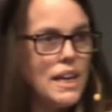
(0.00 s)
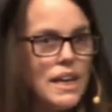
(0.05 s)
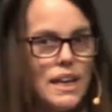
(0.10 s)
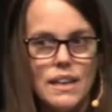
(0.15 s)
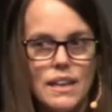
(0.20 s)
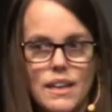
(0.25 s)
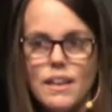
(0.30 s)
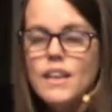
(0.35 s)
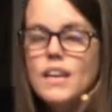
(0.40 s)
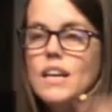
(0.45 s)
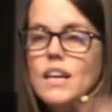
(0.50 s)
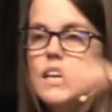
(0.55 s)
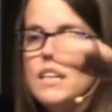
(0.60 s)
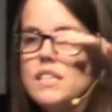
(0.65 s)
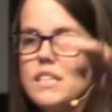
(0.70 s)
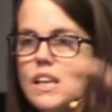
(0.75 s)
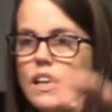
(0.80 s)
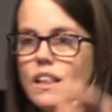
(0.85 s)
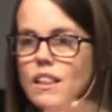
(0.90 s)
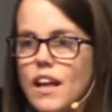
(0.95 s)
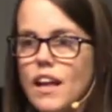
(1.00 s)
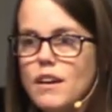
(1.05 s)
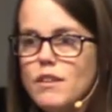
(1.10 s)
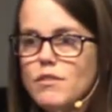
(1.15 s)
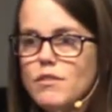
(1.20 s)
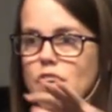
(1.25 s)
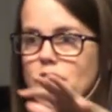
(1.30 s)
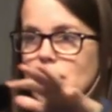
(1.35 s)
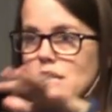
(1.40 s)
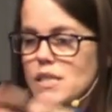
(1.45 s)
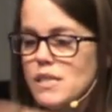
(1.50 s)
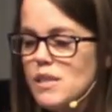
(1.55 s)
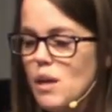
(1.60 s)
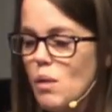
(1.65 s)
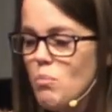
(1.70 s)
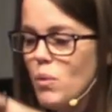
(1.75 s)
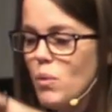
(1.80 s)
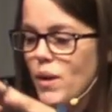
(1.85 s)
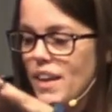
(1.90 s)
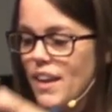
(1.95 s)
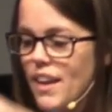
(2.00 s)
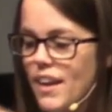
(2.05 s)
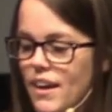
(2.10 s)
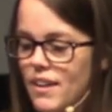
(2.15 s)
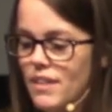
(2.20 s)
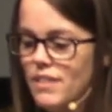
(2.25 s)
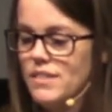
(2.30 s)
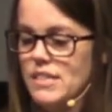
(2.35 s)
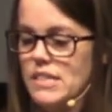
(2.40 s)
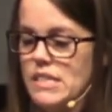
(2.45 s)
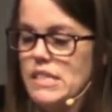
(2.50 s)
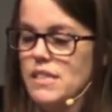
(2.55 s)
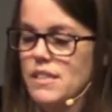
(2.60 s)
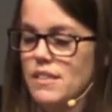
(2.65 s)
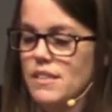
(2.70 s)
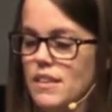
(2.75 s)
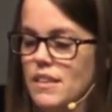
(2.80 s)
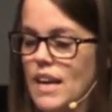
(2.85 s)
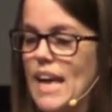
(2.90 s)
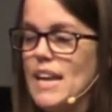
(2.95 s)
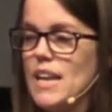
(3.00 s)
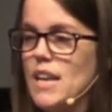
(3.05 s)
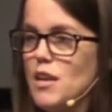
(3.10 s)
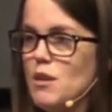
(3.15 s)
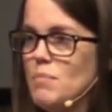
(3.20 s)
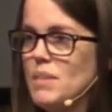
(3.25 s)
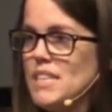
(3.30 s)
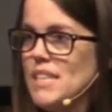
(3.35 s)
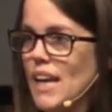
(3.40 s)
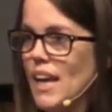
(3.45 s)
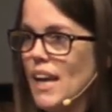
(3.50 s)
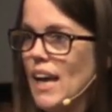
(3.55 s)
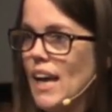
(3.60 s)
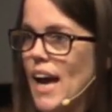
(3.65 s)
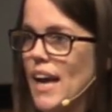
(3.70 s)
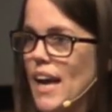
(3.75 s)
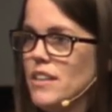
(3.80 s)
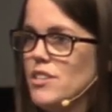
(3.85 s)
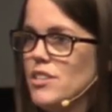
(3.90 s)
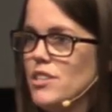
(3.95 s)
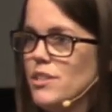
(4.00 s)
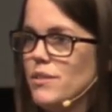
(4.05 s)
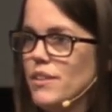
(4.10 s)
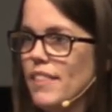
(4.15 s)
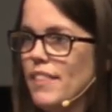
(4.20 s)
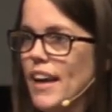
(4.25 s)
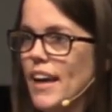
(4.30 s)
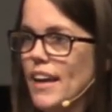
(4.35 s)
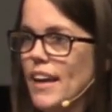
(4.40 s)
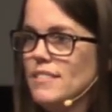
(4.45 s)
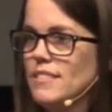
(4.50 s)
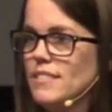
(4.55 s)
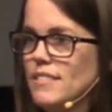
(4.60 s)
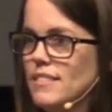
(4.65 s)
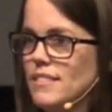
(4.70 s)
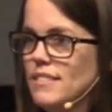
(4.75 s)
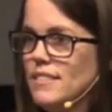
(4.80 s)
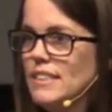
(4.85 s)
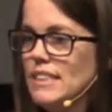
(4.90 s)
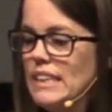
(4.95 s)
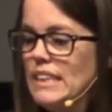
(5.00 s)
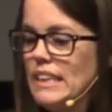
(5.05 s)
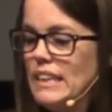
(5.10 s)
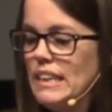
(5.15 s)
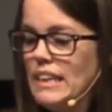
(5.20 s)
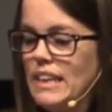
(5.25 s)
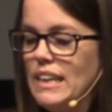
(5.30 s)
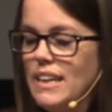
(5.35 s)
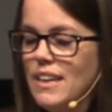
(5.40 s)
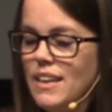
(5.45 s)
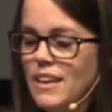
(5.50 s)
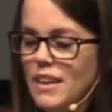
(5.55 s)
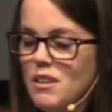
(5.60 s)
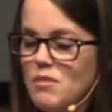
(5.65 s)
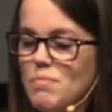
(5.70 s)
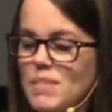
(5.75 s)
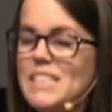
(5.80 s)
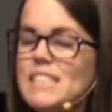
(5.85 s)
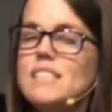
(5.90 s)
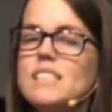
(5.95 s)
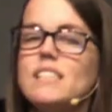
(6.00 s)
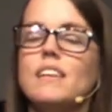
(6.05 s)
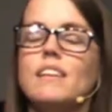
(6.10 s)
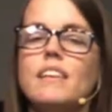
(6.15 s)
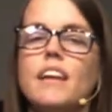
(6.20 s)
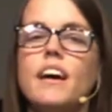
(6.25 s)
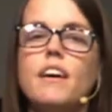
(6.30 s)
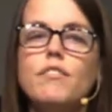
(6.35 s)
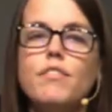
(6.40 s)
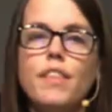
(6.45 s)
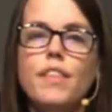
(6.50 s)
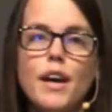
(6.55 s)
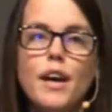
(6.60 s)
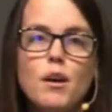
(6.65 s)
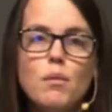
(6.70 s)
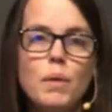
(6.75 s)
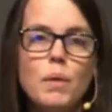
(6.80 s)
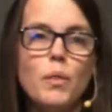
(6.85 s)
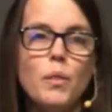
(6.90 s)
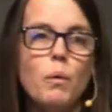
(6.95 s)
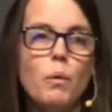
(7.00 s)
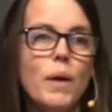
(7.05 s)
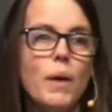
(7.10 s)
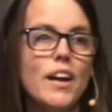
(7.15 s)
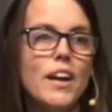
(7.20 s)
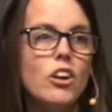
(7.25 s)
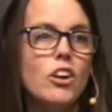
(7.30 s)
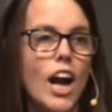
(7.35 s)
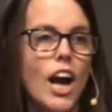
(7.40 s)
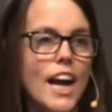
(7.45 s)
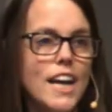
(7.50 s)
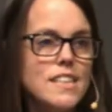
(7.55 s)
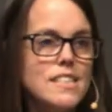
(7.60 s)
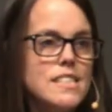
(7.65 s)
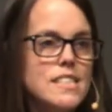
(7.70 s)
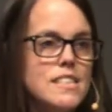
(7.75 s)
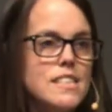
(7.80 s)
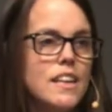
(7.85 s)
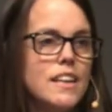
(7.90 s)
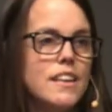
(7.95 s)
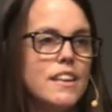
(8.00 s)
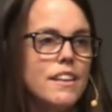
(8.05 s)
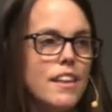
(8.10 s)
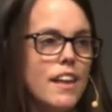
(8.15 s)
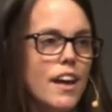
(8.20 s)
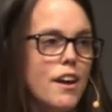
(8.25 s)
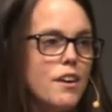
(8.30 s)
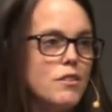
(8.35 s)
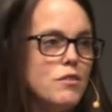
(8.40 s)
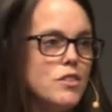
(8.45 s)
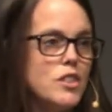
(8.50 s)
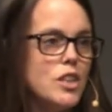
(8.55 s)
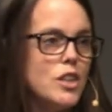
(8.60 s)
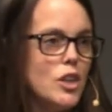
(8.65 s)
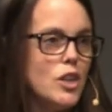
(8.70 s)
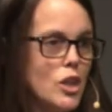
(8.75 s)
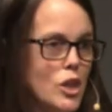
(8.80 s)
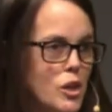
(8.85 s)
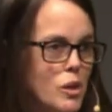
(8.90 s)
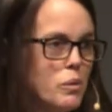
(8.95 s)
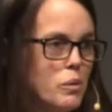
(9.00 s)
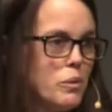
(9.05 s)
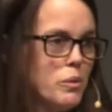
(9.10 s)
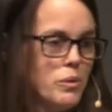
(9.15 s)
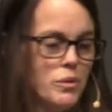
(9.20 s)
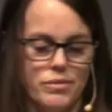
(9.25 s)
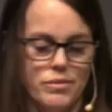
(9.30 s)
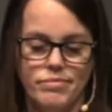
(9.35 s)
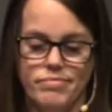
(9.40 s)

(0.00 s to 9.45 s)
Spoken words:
mean to love someone else and imitate God in doing that? It means to love them the way Christ loved you.